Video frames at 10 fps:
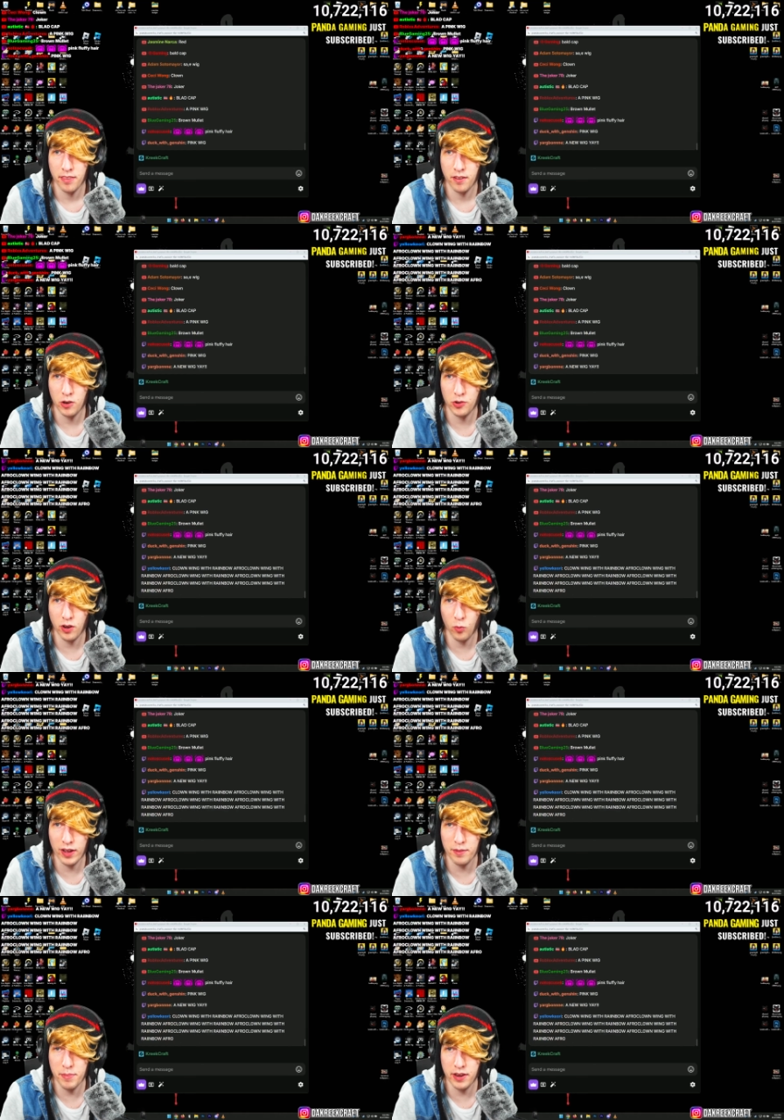Hold on,
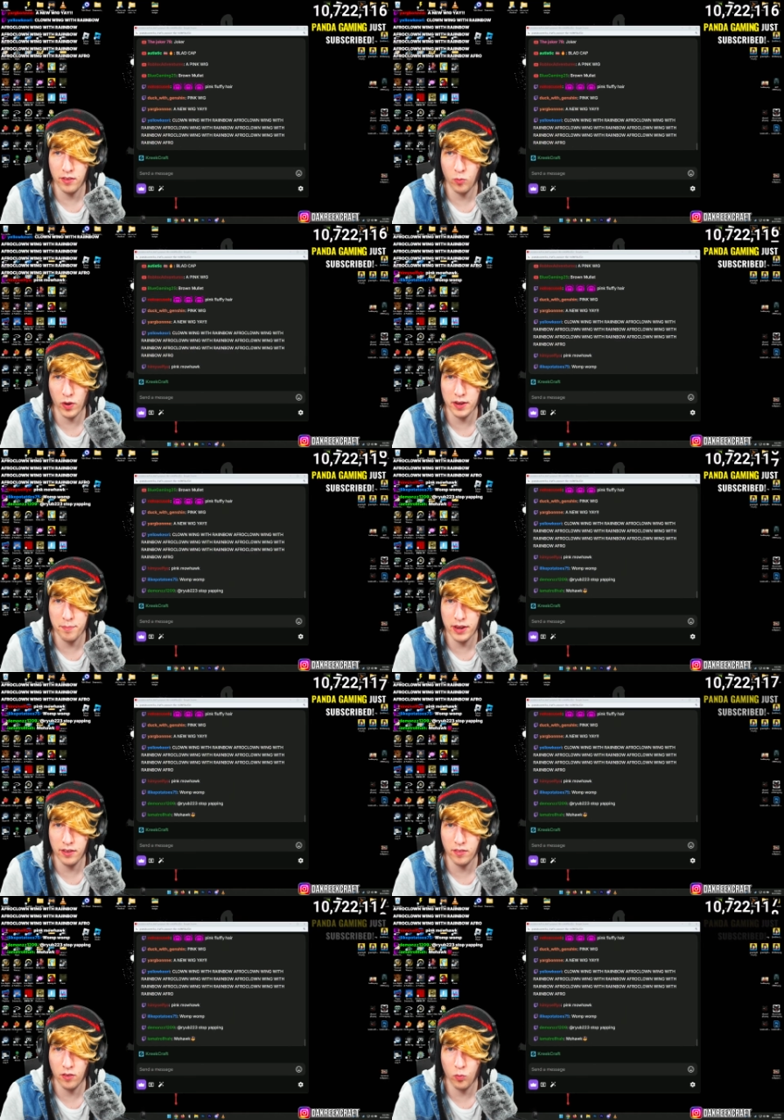wait a minute. Wait a minute.
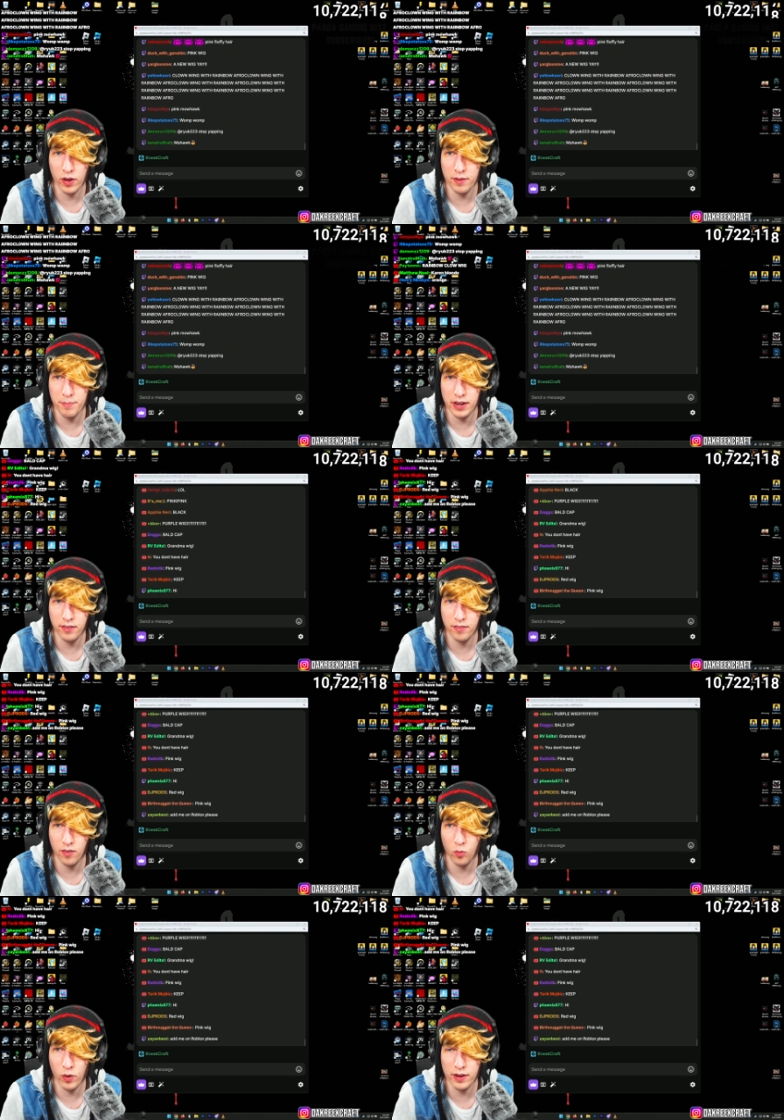Wait a minute.
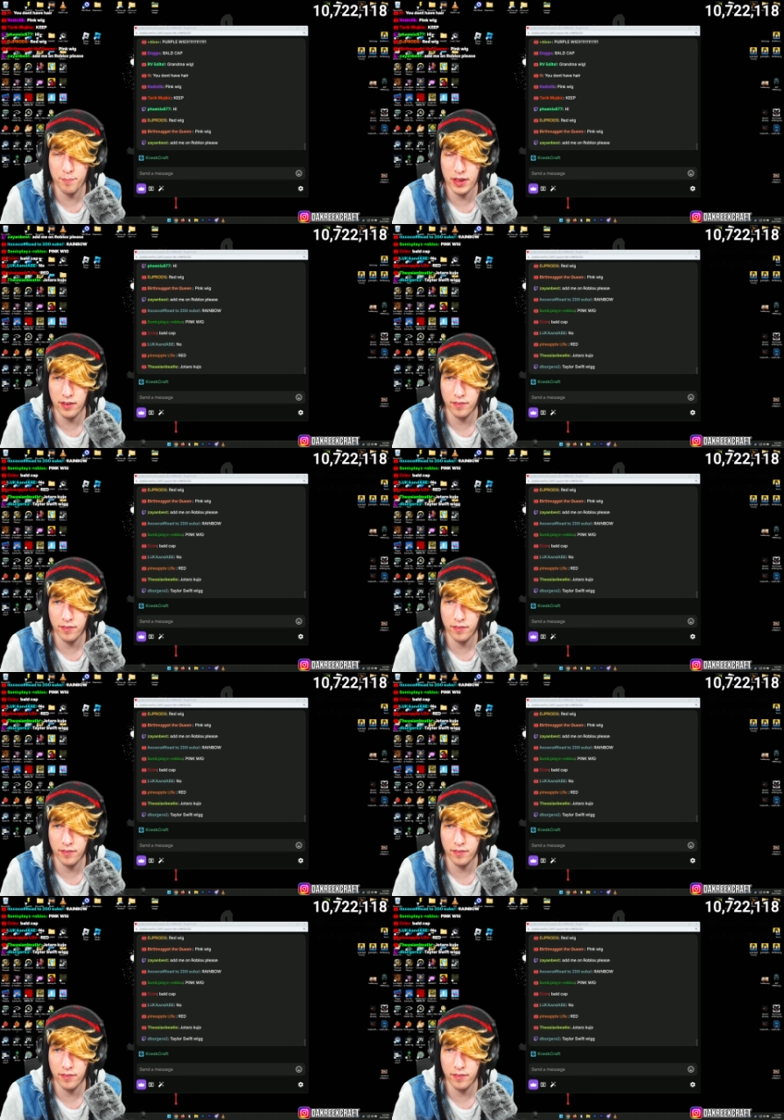Wait a minute.